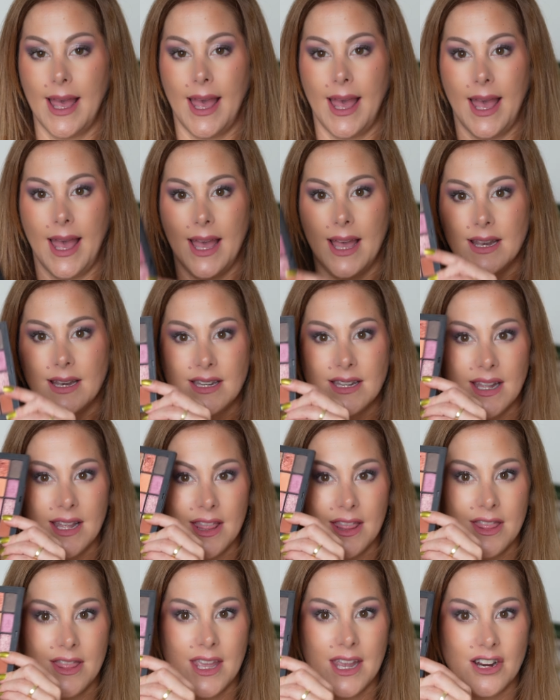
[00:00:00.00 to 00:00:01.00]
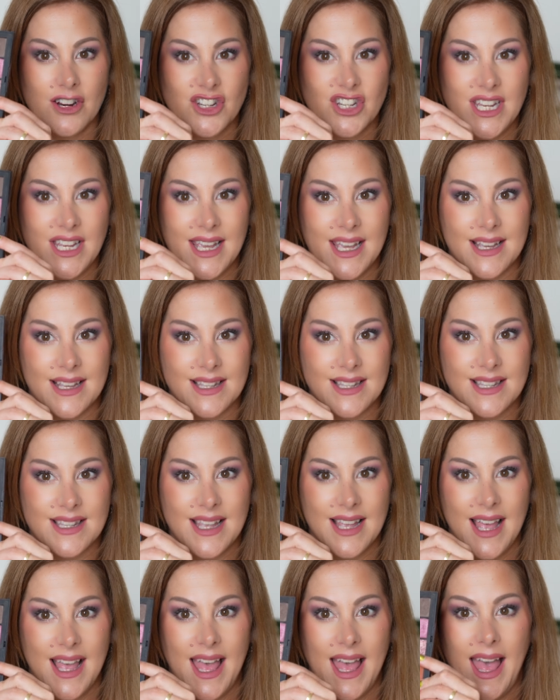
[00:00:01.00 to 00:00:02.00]
And there she is.
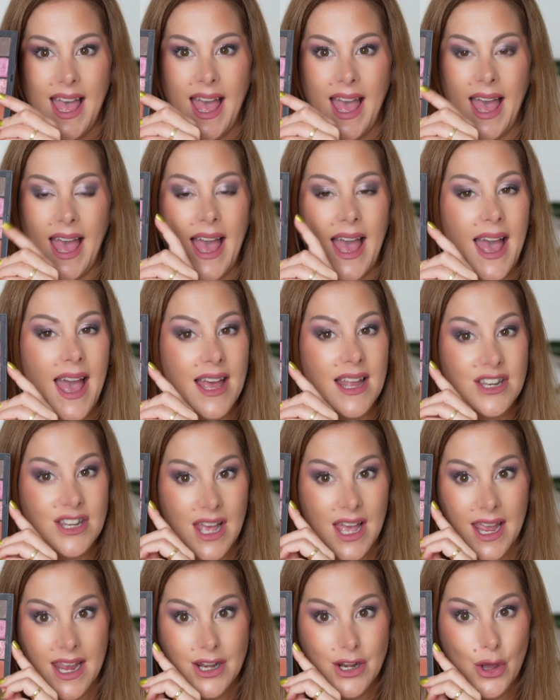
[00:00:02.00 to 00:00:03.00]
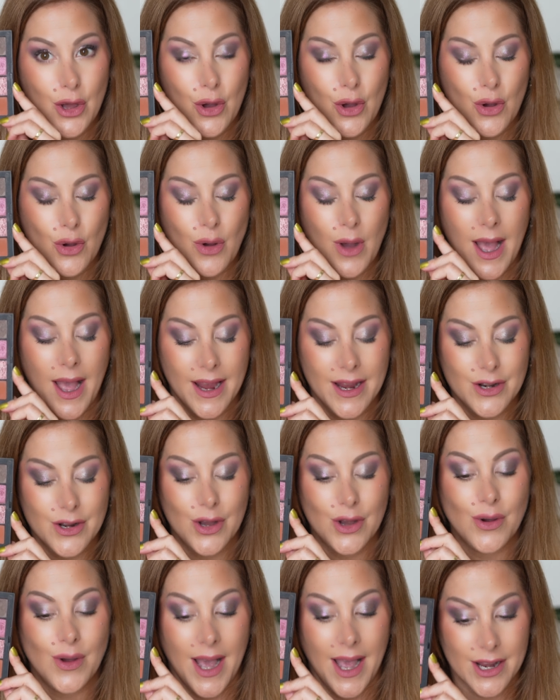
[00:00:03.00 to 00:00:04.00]
And I know
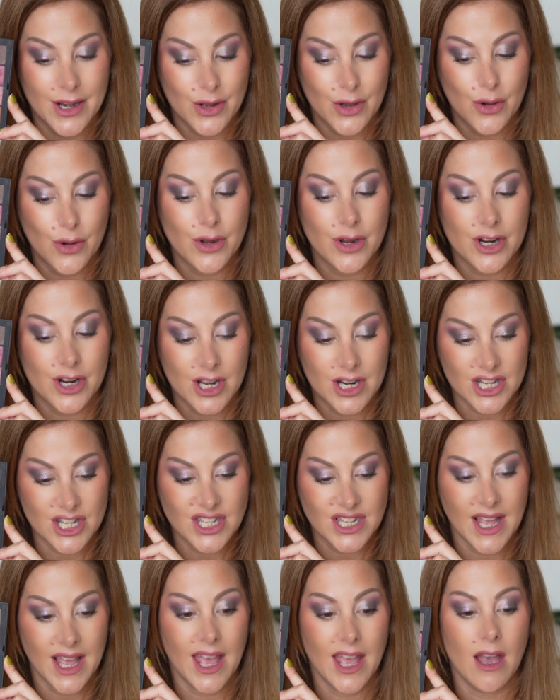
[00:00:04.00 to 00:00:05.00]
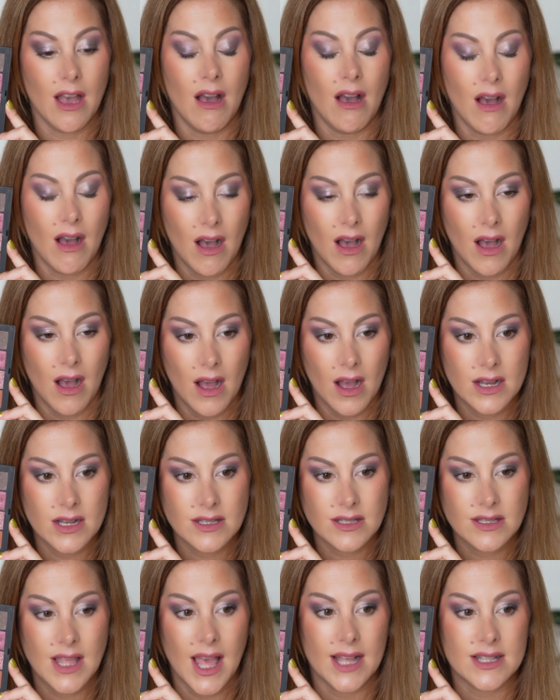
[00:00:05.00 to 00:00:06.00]
you're gonna say, oh,
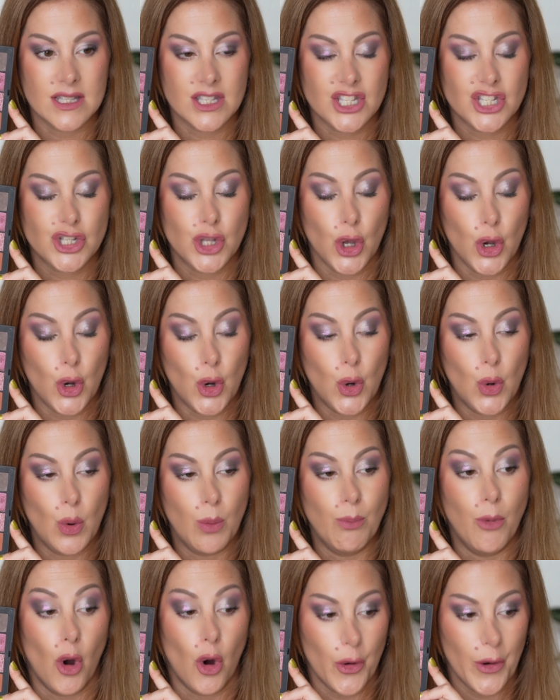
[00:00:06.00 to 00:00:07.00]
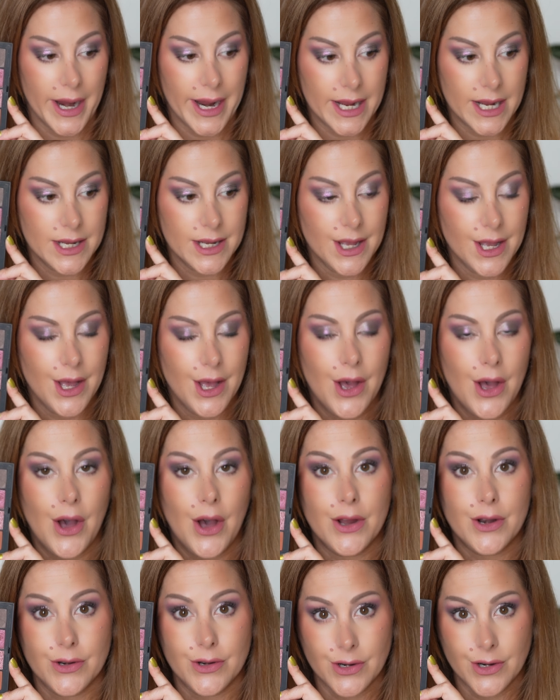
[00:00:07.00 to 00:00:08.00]
that's so boring.
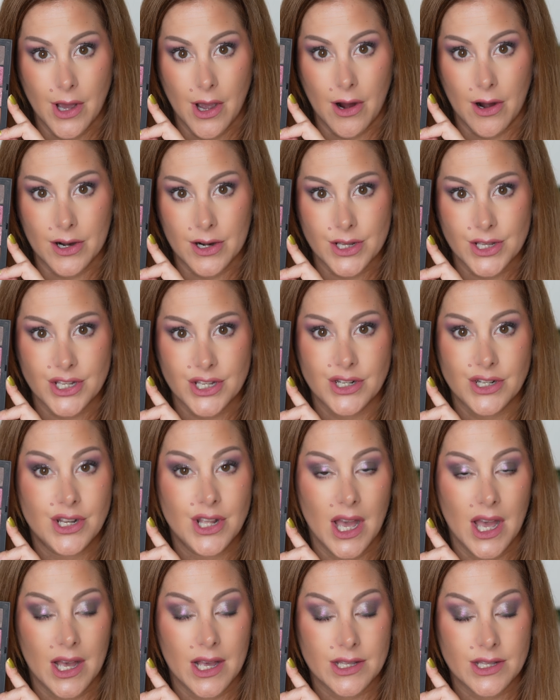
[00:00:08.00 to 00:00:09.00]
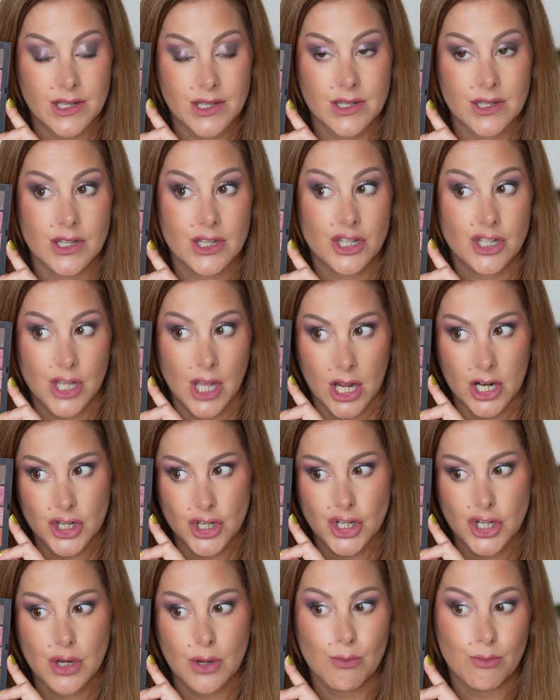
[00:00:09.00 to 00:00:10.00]
Nars does
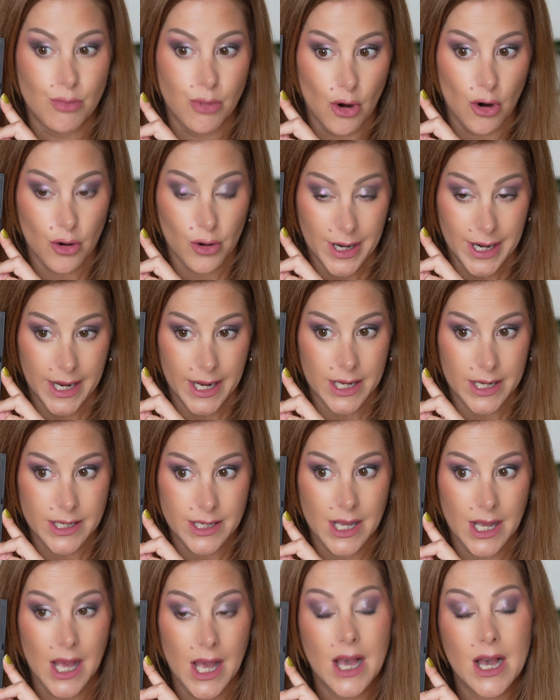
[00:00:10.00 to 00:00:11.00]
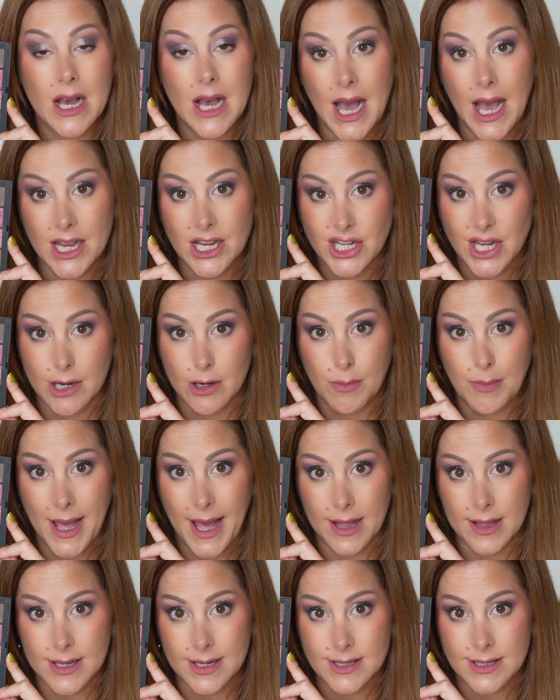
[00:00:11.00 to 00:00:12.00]
such boring eyeshadow
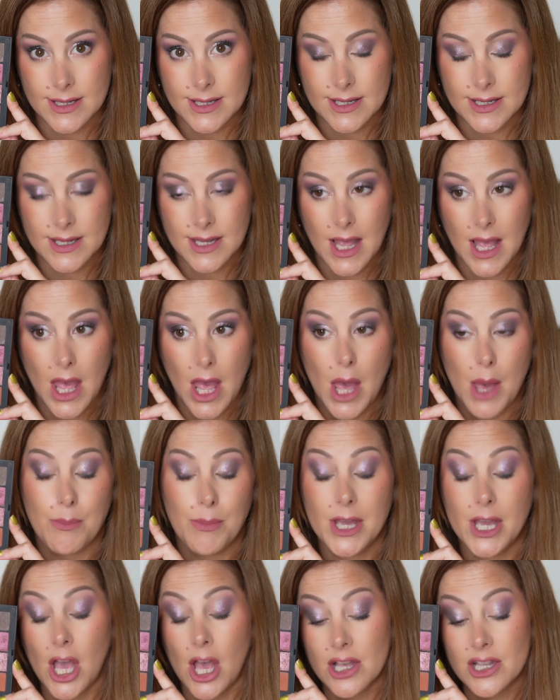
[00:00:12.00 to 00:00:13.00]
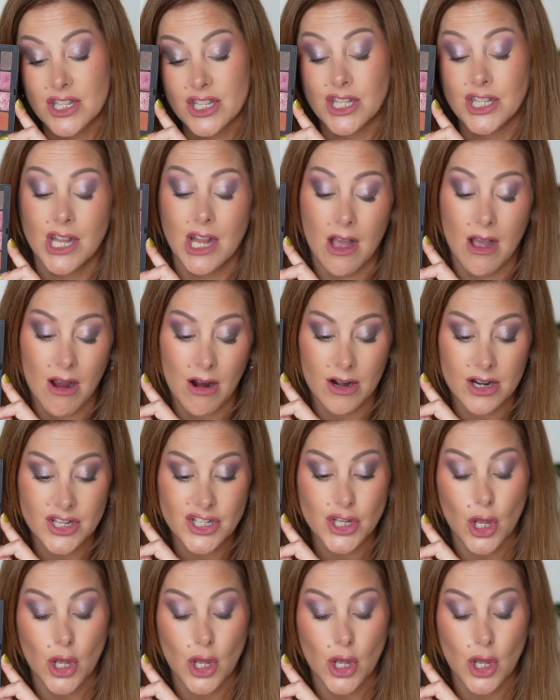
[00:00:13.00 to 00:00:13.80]
palettes. Because Nars